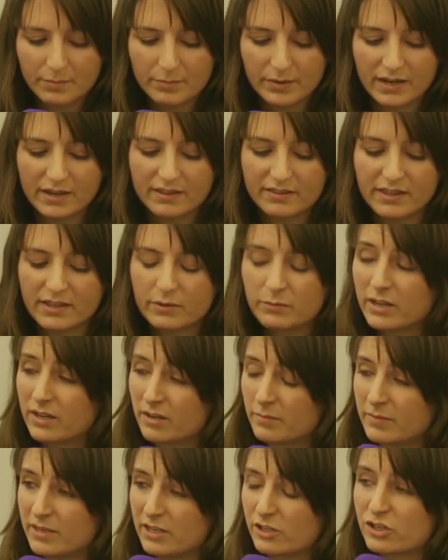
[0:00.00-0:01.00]
But I think we
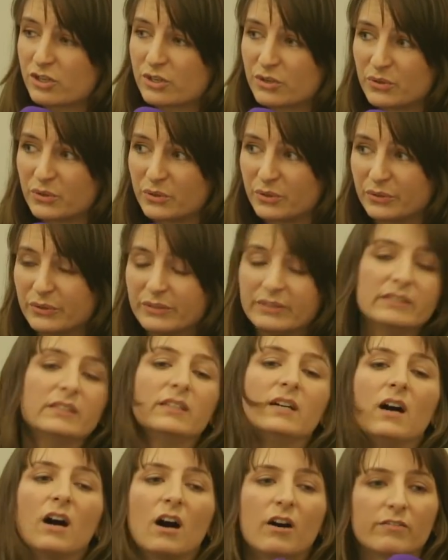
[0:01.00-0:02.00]
can be sure
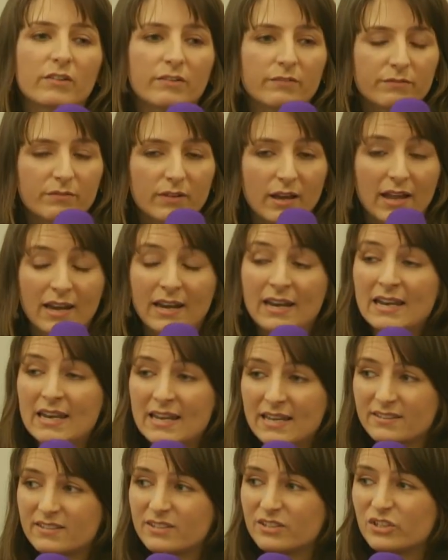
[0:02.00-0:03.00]
of at
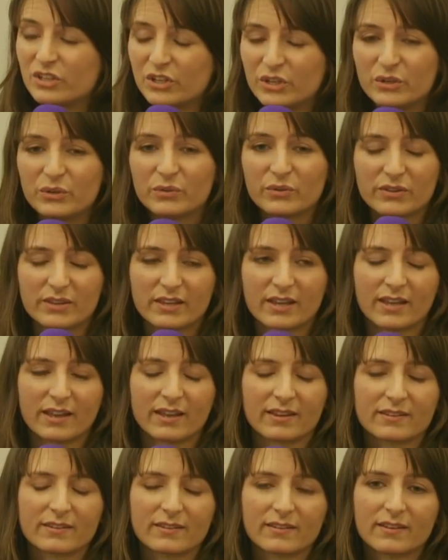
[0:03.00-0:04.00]
least two
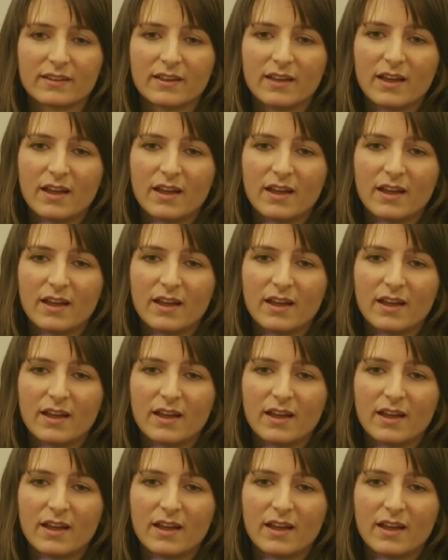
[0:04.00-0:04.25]
things.